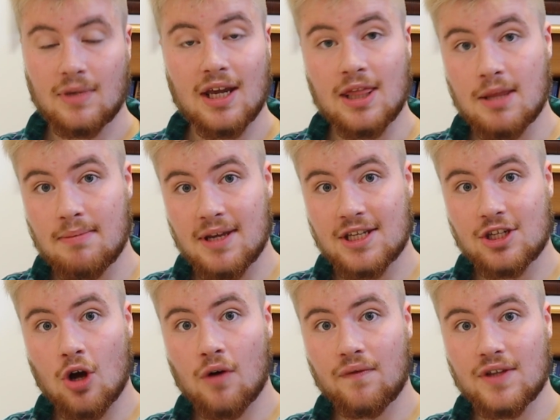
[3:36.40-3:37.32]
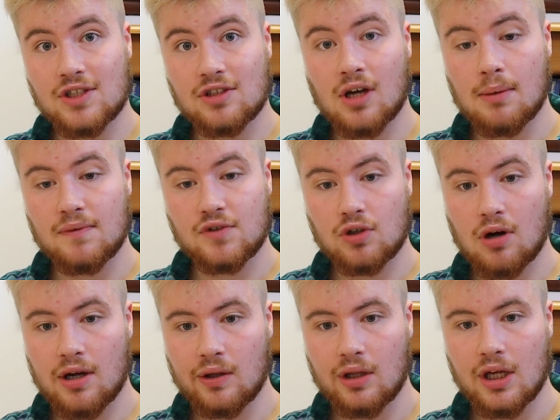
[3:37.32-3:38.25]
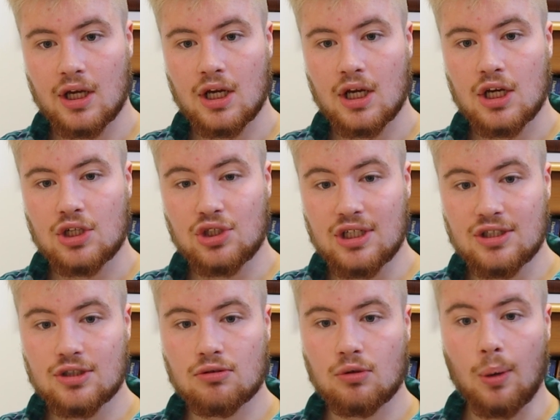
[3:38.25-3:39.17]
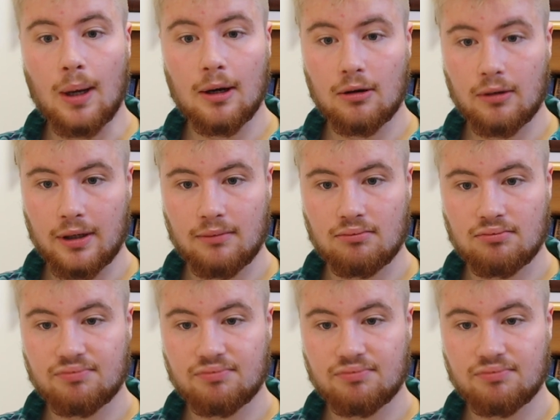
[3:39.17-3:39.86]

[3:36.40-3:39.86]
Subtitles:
In the midst of this time of trial, Jesus grew hungry.